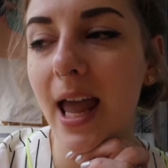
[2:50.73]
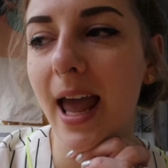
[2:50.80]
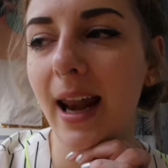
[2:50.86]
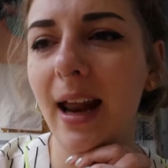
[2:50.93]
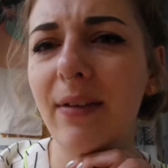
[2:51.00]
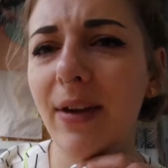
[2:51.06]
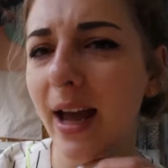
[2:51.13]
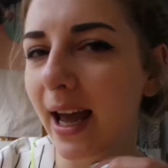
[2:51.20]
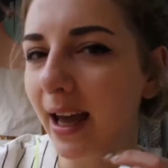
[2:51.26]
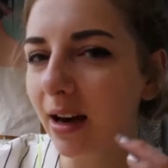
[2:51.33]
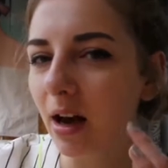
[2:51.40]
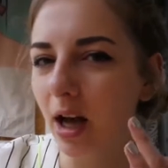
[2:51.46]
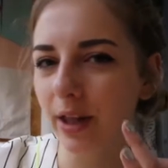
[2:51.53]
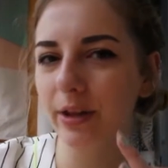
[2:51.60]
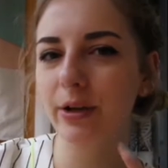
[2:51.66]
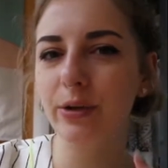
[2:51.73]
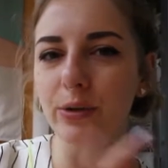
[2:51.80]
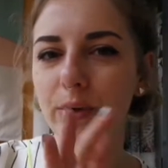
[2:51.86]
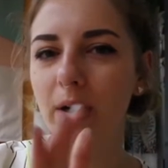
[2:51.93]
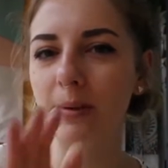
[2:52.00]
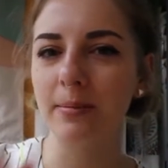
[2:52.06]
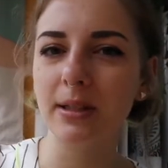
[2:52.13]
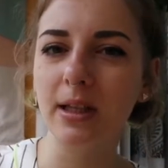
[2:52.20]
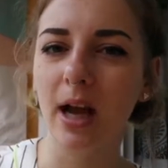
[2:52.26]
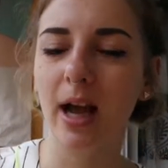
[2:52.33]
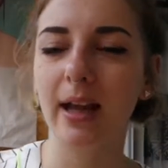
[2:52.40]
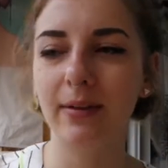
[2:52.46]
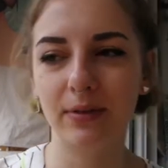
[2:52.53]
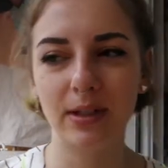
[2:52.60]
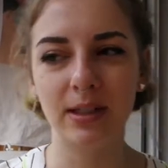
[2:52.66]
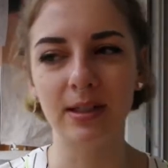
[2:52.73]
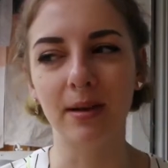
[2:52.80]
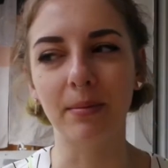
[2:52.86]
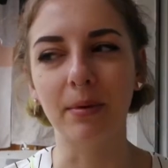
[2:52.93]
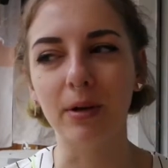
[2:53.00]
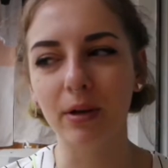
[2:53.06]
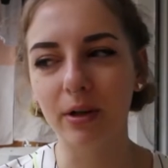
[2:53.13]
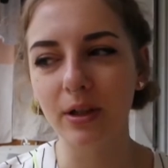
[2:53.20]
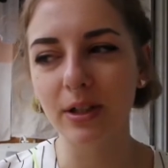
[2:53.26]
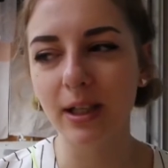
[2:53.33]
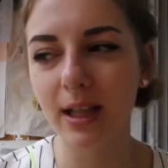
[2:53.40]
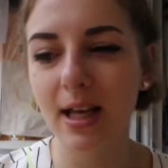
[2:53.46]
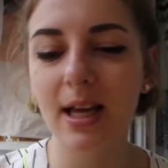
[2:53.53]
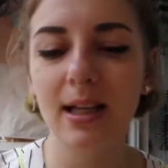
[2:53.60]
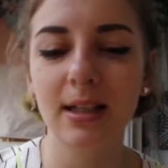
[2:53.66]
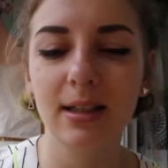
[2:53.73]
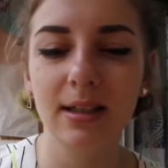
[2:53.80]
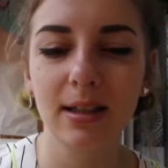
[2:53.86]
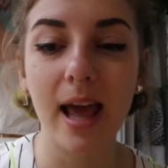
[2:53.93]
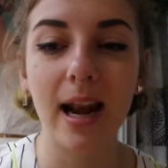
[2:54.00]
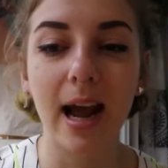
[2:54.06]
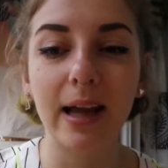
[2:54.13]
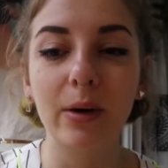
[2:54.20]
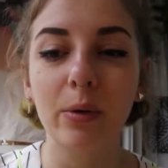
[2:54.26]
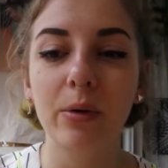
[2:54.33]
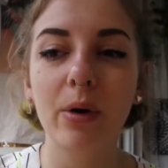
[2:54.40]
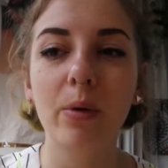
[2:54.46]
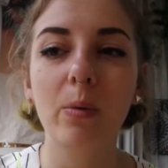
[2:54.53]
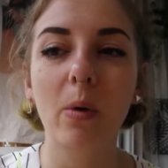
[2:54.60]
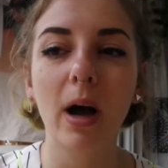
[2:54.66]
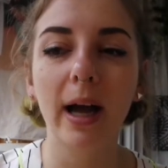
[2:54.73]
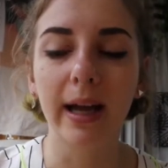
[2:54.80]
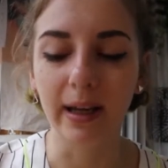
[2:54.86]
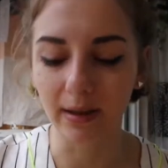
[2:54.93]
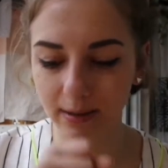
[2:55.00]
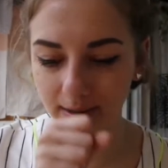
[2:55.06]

And I've had other dreams kind of similar to this, and I don't know why.